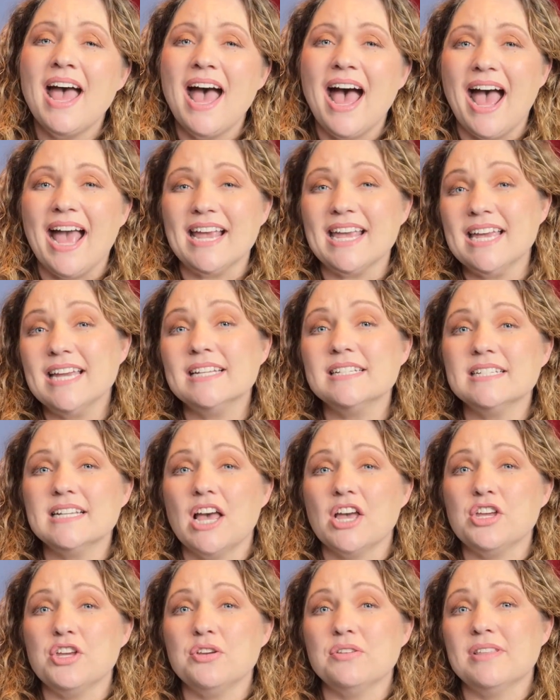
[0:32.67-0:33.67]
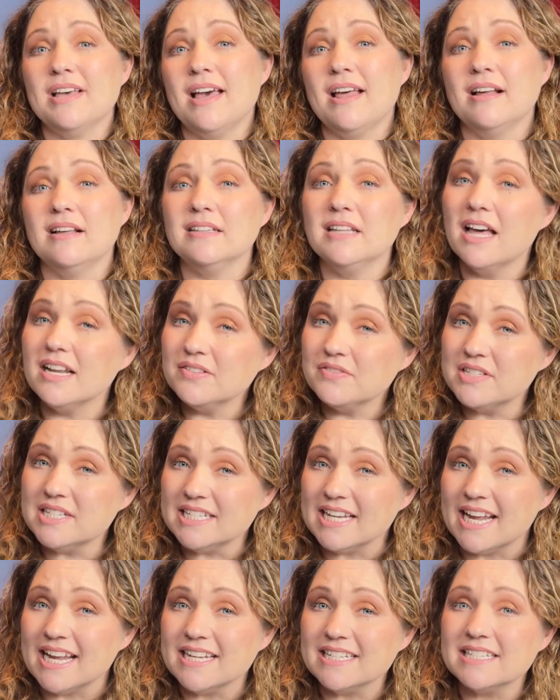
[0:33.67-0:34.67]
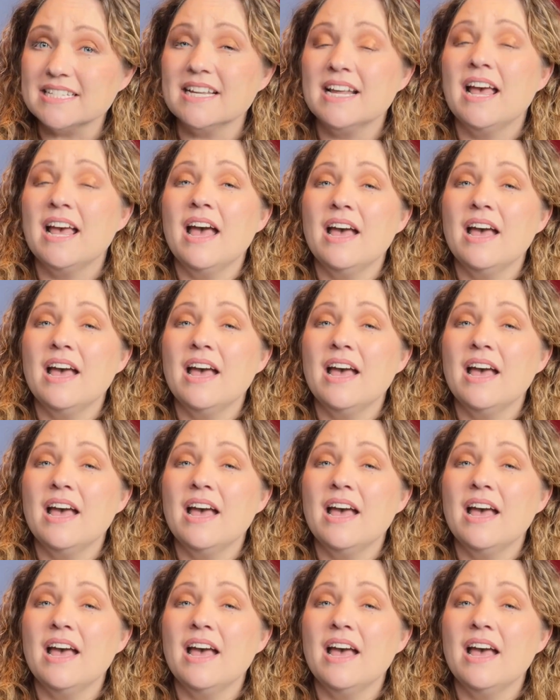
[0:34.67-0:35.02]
I can tell you that a lot of states